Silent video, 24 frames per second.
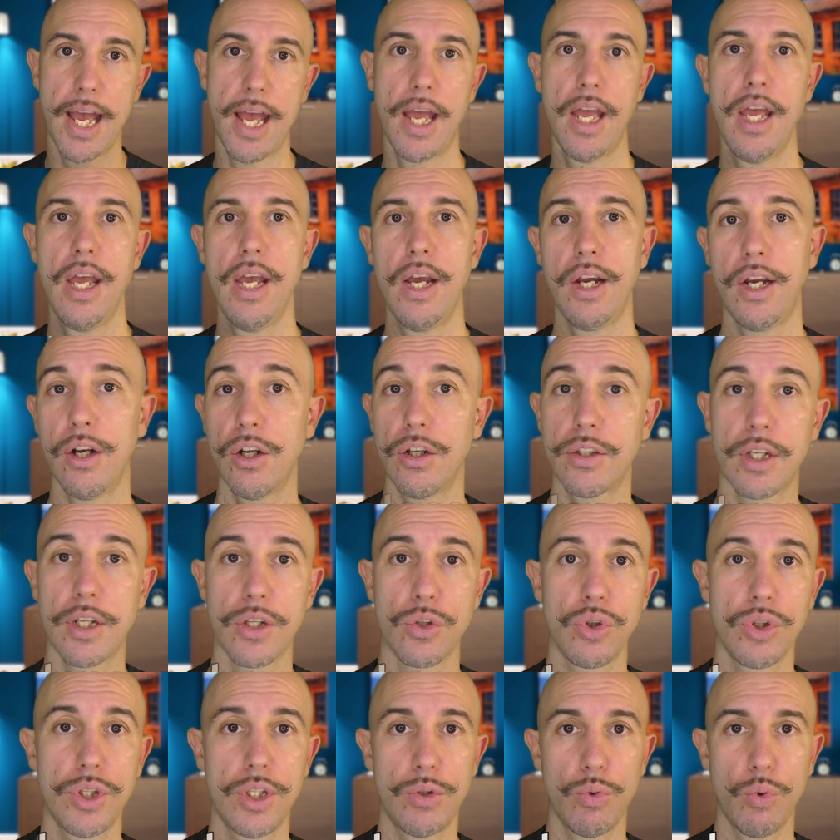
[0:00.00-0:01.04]

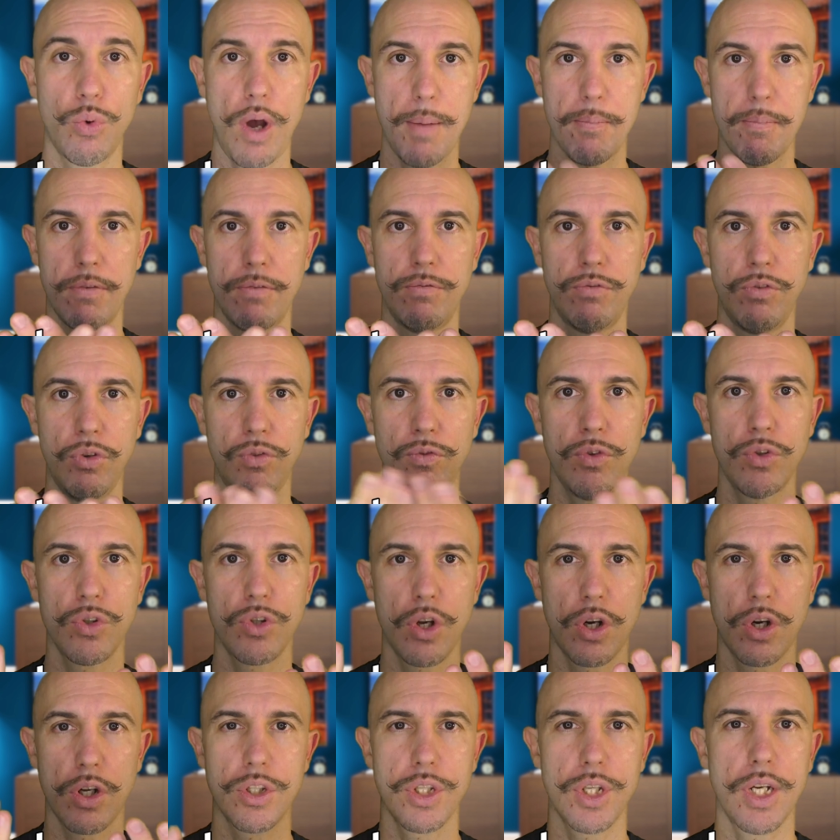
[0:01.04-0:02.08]
Furthermore, on the website
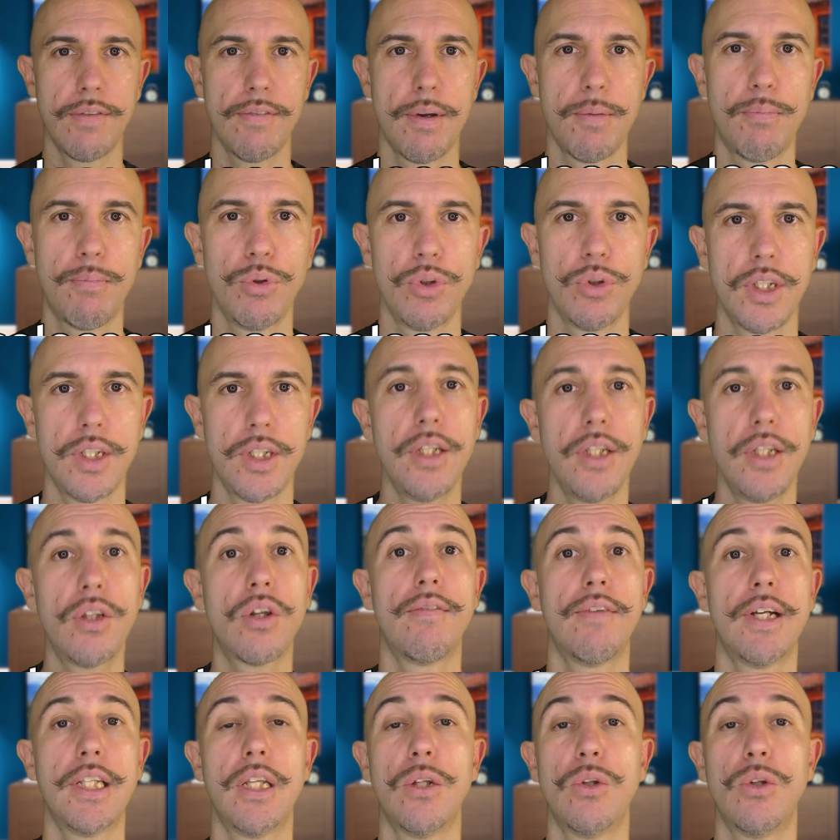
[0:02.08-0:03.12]
solocosenove.it you
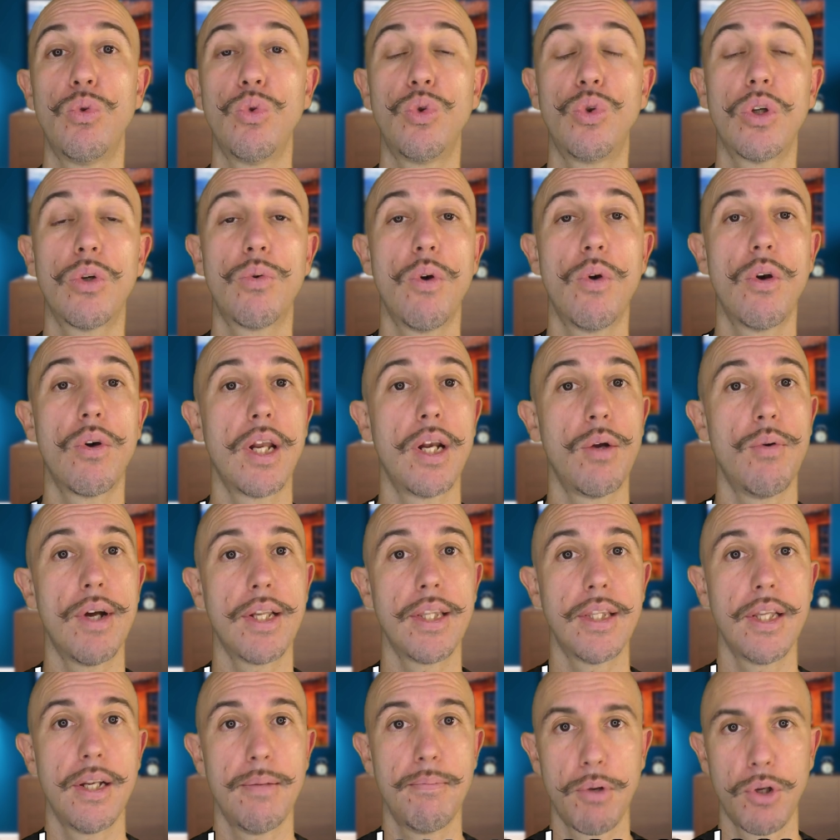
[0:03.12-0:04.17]
can find everything
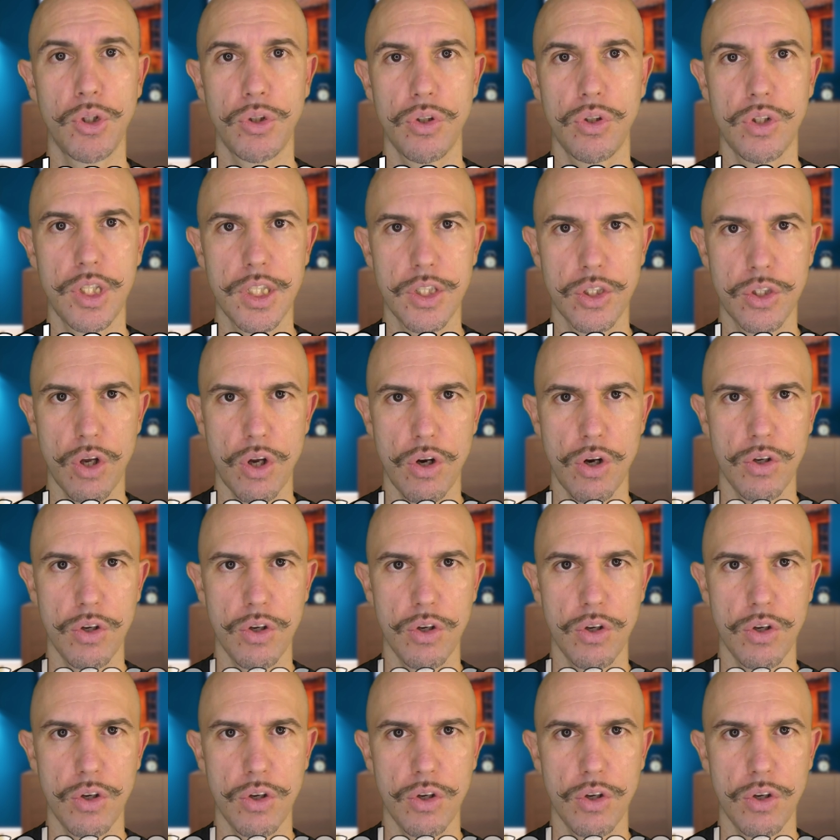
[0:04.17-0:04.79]
about Solo Cose Nove